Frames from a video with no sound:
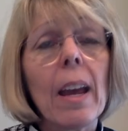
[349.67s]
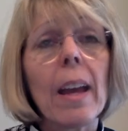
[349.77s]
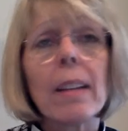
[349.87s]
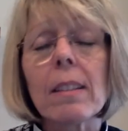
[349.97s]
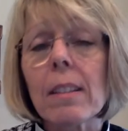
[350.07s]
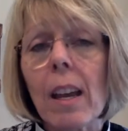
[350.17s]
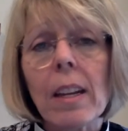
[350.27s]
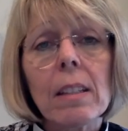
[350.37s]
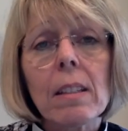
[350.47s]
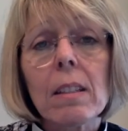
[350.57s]
and
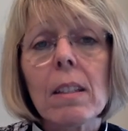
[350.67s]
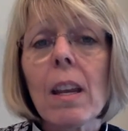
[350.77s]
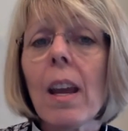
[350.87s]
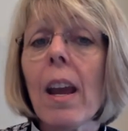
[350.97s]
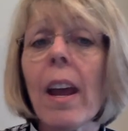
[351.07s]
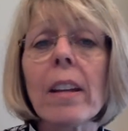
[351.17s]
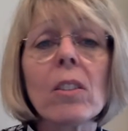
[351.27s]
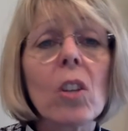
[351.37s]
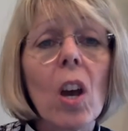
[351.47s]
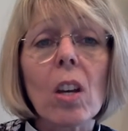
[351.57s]
sights
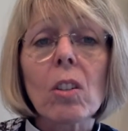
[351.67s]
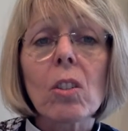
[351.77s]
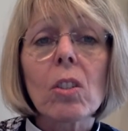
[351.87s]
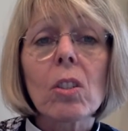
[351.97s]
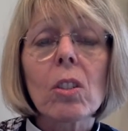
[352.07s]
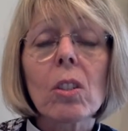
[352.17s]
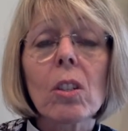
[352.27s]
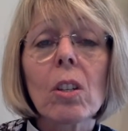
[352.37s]
and touch